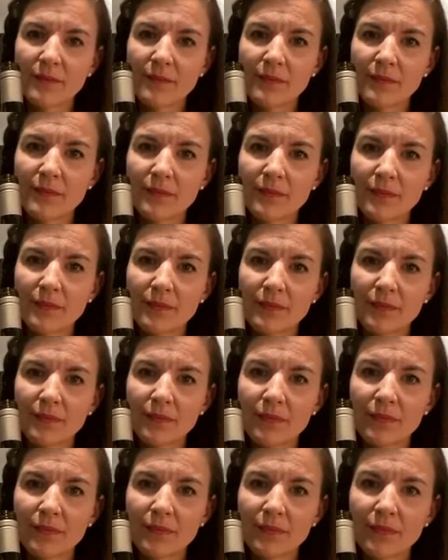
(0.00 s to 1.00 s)

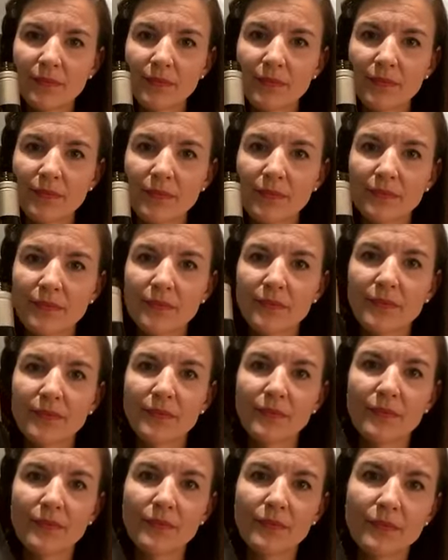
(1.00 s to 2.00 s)

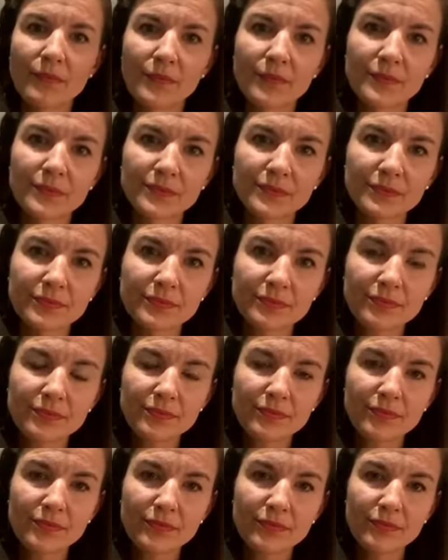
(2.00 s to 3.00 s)

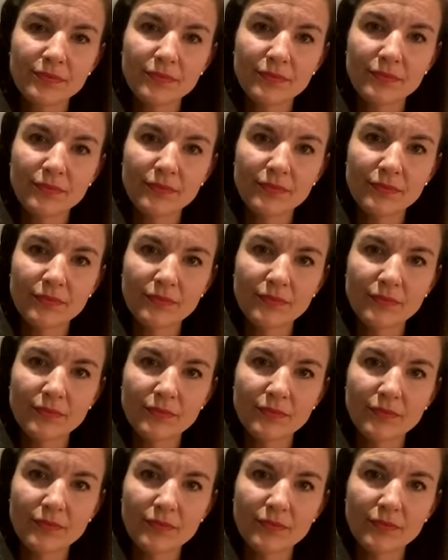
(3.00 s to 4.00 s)

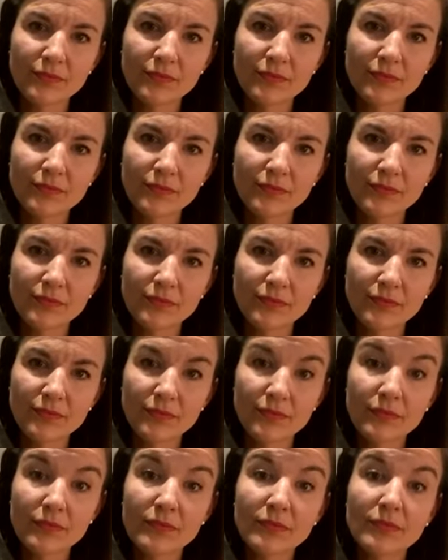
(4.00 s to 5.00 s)

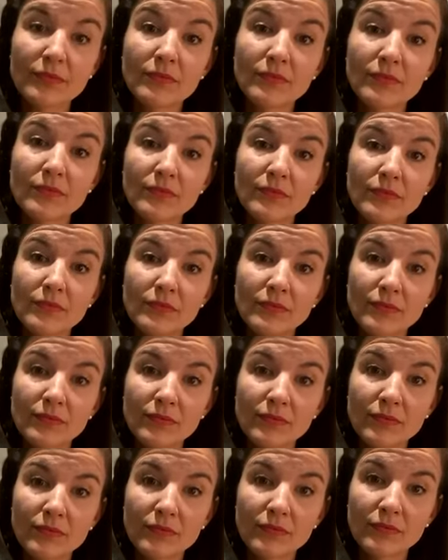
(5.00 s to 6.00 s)

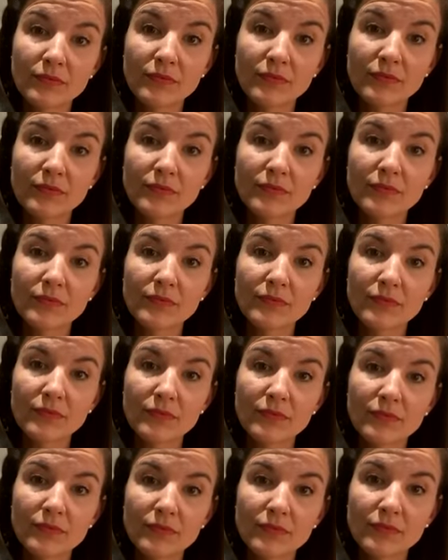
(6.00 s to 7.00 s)

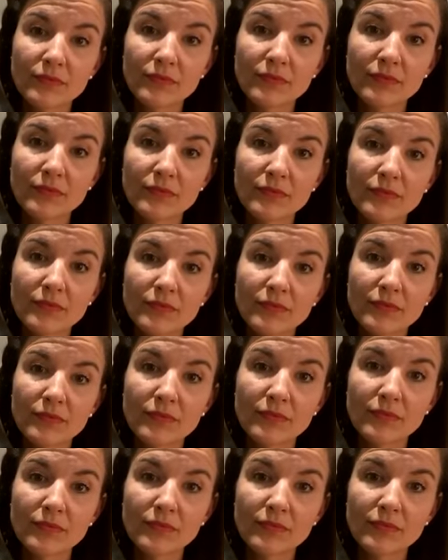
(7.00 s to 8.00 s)
The person shown says nothing.